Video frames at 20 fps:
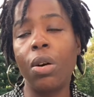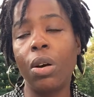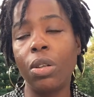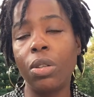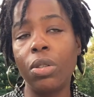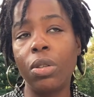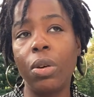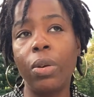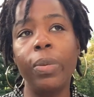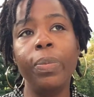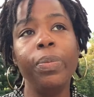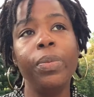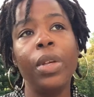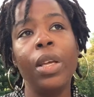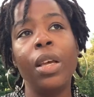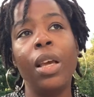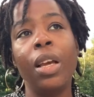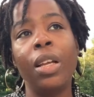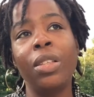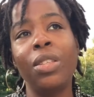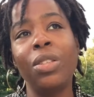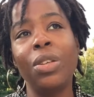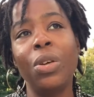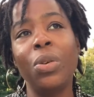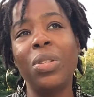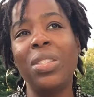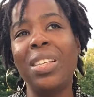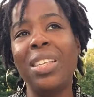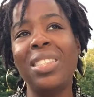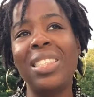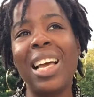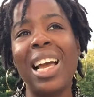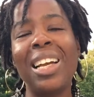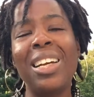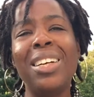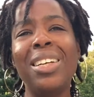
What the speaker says: also. And so since I